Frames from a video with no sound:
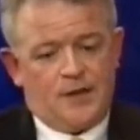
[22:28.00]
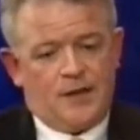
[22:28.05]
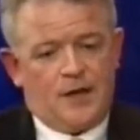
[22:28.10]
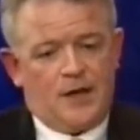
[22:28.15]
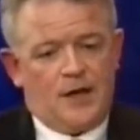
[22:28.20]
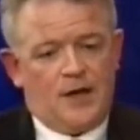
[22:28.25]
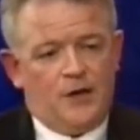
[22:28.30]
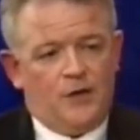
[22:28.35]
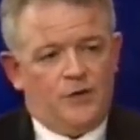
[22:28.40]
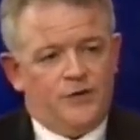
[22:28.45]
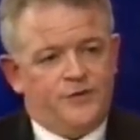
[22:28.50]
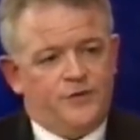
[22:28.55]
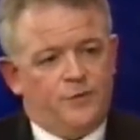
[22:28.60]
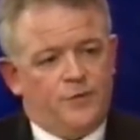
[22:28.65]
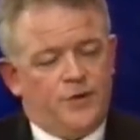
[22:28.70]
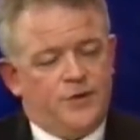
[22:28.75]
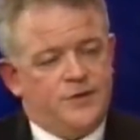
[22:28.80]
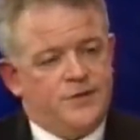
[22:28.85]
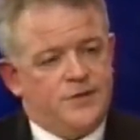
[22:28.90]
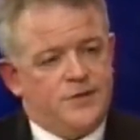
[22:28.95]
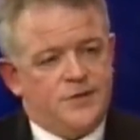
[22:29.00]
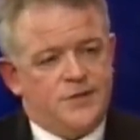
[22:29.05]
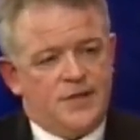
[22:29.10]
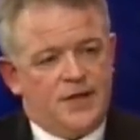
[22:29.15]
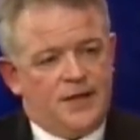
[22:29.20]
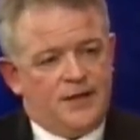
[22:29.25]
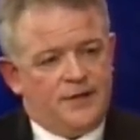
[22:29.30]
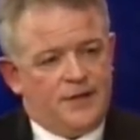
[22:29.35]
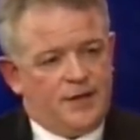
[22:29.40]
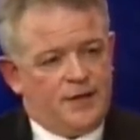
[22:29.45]
I also want to
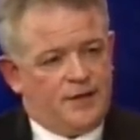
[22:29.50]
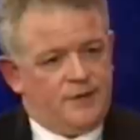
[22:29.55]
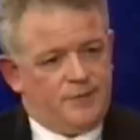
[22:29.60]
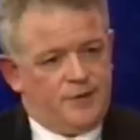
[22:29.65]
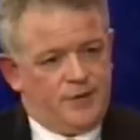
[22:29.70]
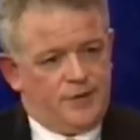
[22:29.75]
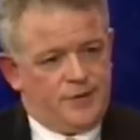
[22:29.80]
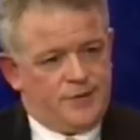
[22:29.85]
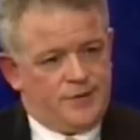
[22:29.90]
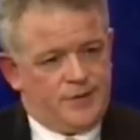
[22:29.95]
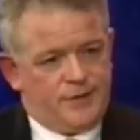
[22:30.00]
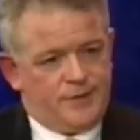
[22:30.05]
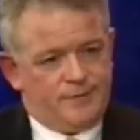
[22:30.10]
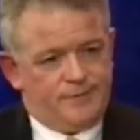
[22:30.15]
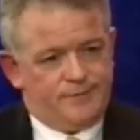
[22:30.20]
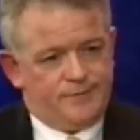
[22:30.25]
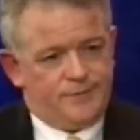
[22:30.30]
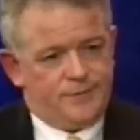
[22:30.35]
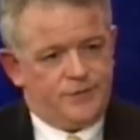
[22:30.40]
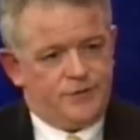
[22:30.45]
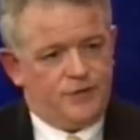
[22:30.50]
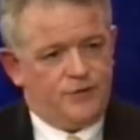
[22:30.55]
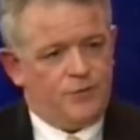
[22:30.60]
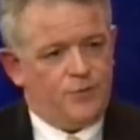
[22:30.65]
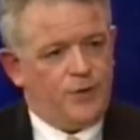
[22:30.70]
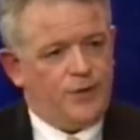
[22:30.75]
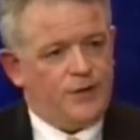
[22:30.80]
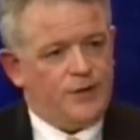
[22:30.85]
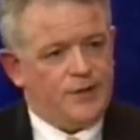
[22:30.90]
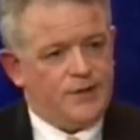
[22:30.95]
sustain that community. So if
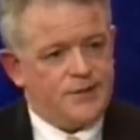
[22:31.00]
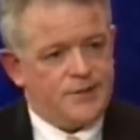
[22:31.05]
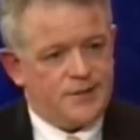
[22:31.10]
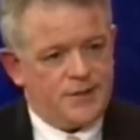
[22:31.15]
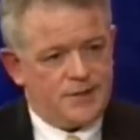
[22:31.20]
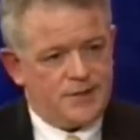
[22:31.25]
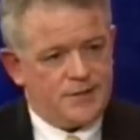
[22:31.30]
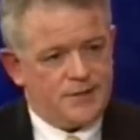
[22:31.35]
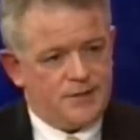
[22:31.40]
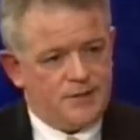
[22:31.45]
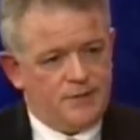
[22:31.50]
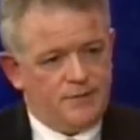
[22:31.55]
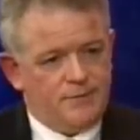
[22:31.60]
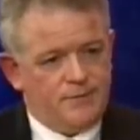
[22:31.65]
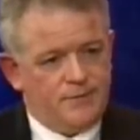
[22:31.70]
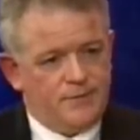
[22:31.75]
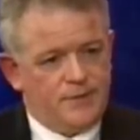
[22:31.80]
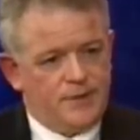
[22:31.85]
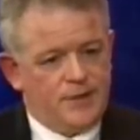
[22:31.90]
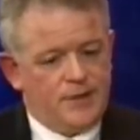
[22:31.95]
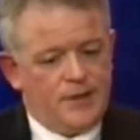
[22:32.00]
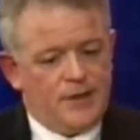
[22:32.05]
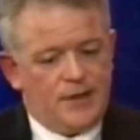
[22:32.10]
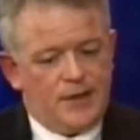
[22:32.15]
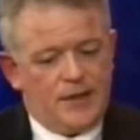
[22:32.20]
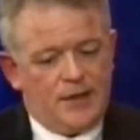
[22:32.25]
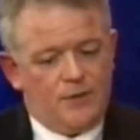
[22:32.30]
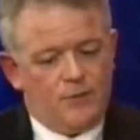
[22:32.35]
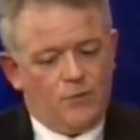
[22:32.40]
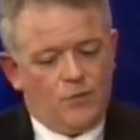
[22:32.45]
we can assist them,
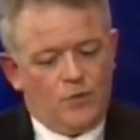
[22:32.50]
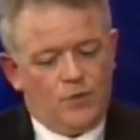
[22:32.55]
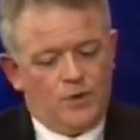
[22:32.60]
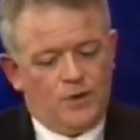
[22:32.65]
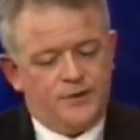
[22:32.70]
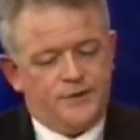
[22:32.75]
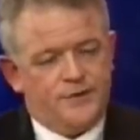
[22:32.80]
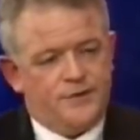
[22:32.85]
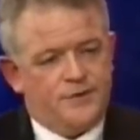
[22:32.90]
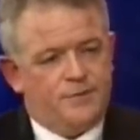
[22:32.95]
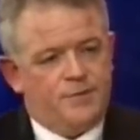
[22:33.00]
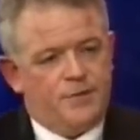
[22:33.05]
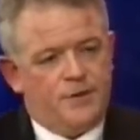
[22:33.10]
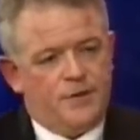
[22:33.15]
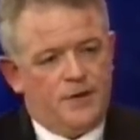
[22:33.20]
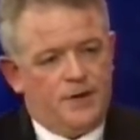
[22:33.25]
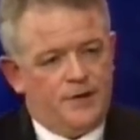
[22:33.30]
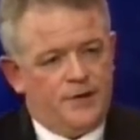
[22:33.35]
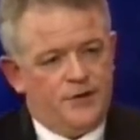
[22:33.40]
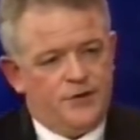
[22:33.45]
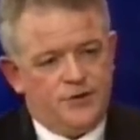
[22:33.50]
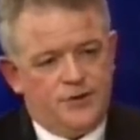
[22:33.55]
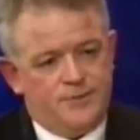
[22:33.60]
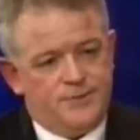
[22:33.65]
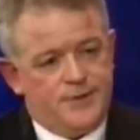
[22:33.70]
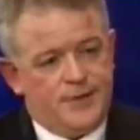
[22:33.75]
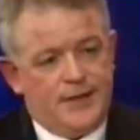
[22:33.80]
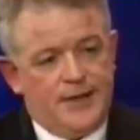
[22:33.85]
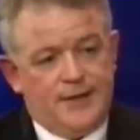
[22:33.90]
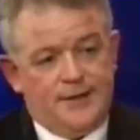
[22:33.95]
it works as a partnership
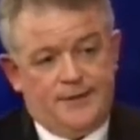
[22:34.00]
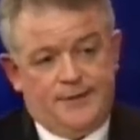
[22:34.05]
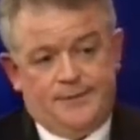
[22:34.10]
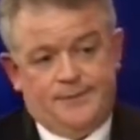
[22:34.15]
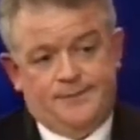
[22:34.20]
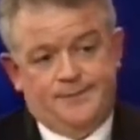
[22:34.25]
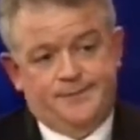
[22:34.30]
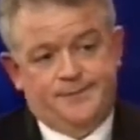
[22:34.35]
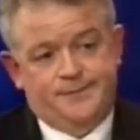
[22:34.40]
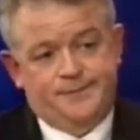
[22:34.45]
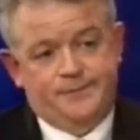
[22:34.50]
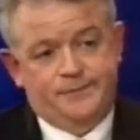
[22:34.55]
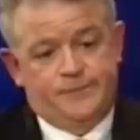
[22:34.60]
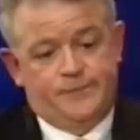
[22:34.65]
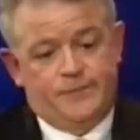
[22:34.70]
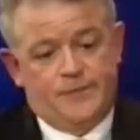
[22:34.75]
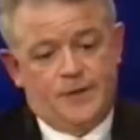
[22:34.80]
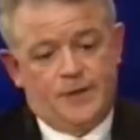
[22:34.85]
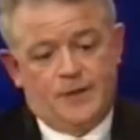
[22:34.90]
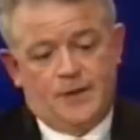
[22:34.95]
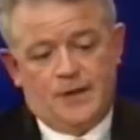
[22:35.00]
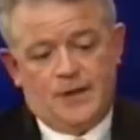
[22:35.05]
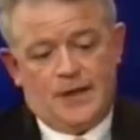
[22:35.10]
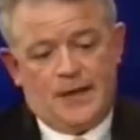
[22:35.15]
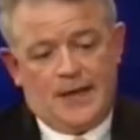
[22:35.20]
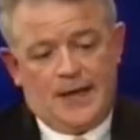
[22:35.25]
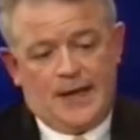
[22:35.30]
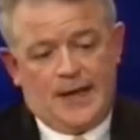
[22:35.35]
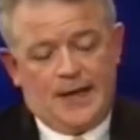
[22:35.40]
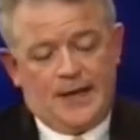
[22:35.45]
together.
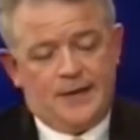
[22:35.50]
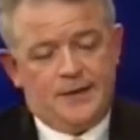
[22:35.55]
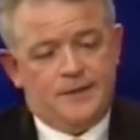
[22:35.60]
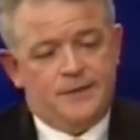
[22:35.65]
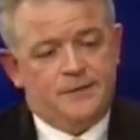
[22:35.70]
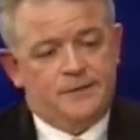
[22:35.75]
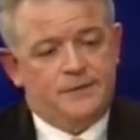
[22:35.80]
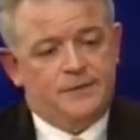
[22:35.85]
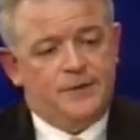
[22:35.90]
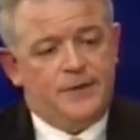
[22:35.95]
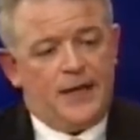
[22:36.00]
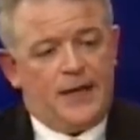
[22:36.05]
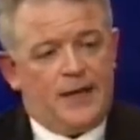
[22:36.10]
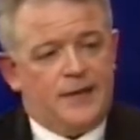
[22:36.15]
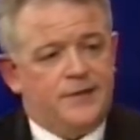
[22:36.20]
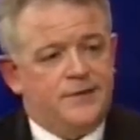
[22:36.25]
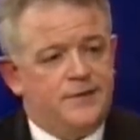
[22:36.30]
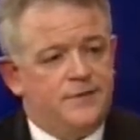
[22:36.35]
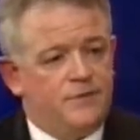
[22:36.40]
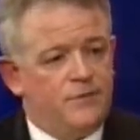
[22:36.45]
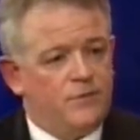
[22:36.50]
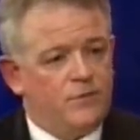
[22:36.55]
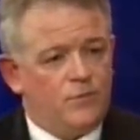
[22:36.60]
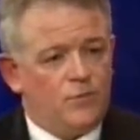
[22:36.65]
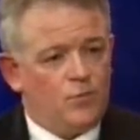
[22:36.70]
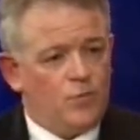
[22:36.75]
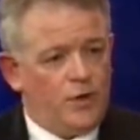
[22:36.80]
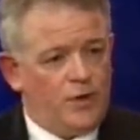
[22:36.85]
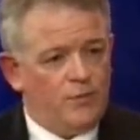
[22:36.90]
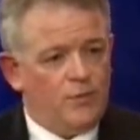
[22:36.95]
And yes,
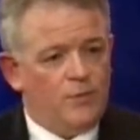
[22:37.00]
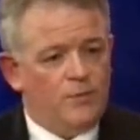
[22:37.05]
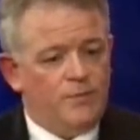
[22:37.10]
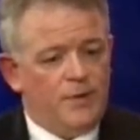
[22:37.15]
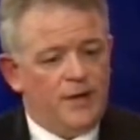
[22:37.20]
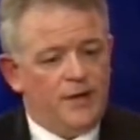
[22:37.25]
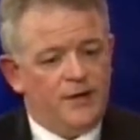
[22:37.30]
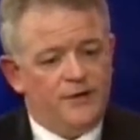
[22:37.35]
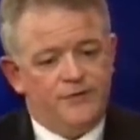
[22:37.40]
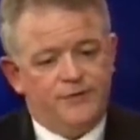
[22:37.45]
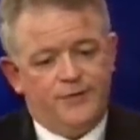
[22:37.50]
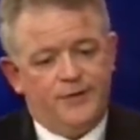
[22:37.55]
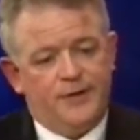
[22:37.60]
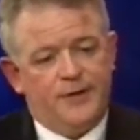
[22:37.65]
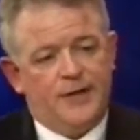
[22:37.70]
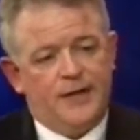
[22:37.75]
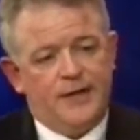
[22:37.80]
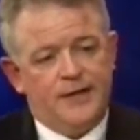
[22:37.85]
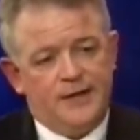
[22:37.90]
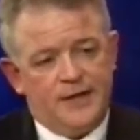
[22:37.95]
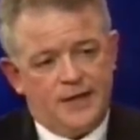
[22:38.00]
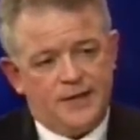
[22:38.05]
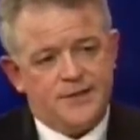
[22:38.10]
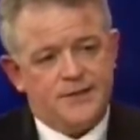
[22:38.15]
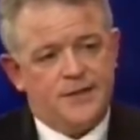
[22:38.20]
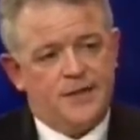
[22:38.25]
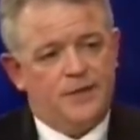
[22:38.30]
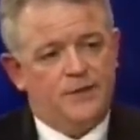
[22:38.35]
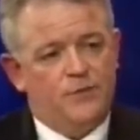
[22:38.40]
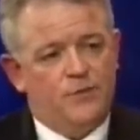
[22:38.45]
we will benefit, and yes,
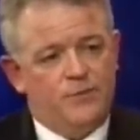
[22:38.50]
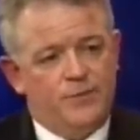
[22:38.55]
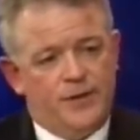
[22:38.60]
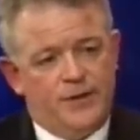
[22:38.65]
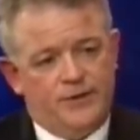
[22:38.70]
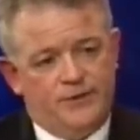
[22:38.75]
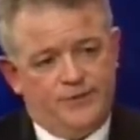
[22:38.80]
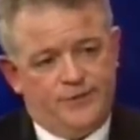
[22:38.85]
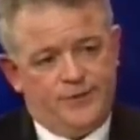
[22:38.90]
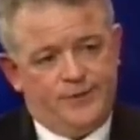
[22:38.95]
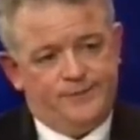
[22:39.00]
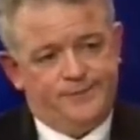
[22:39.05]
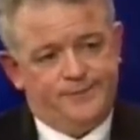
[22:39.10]
they will benefit.